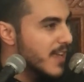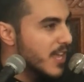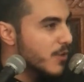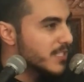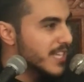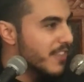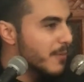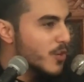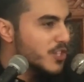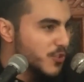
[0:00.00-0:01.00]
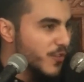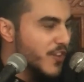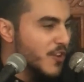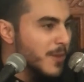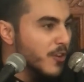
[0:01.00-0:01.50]
He would tell them, what, do you
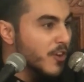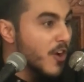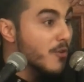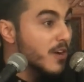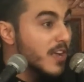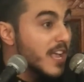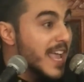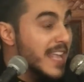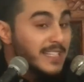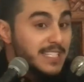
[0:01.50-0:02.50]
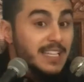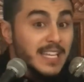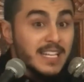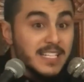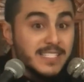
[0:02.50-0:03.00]
fear me or no? Until it is